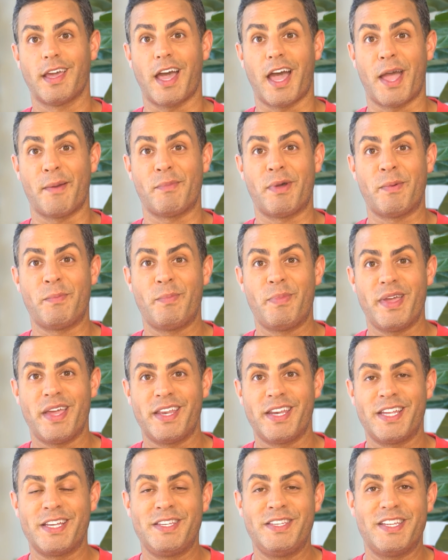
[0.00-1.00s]
I'm a
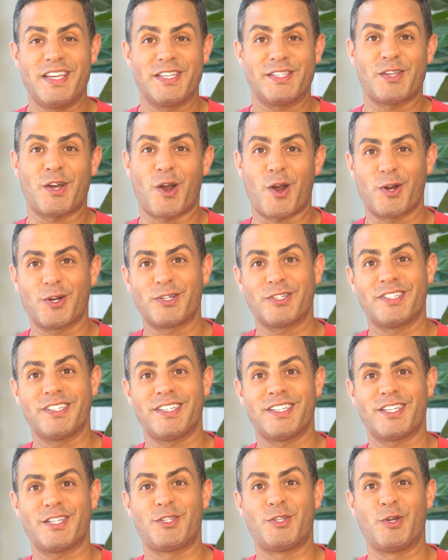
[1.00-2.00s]
bit
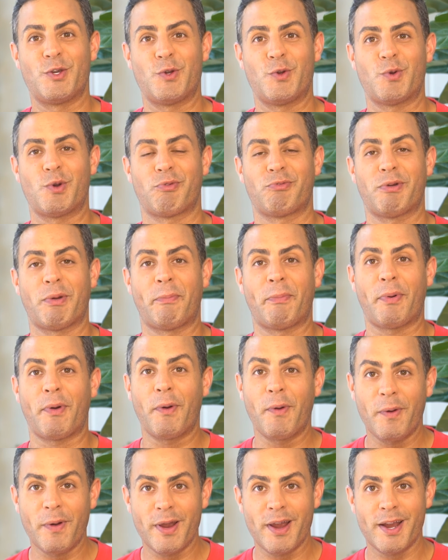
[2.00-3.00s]
disheartened to
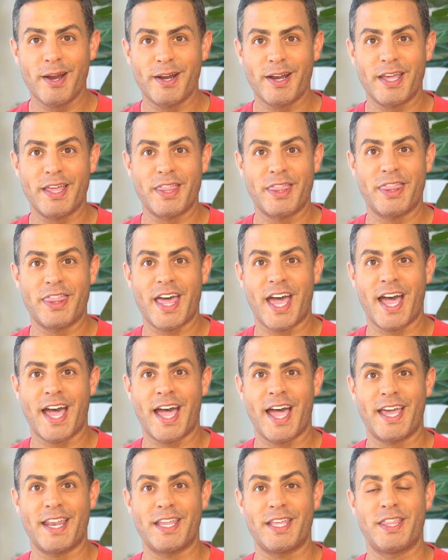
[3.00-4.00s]
report
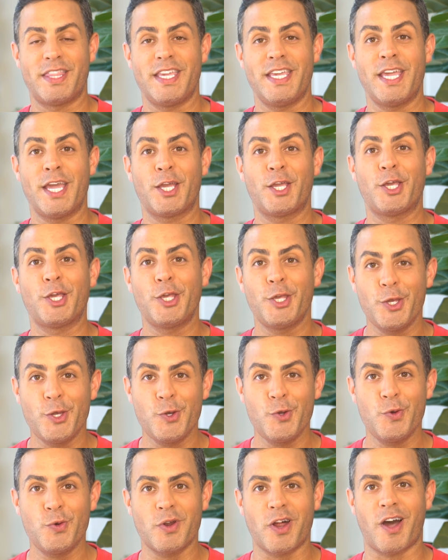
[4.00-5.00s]
that the
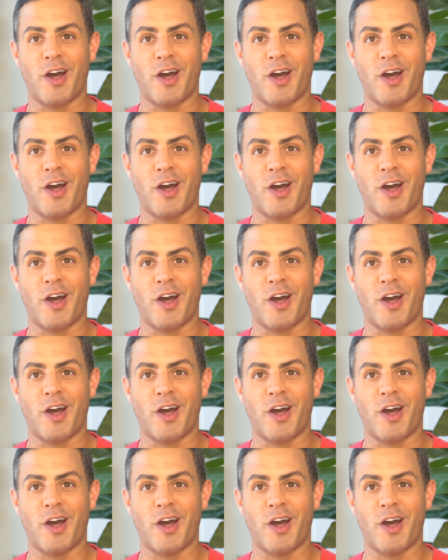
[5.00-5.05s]
cute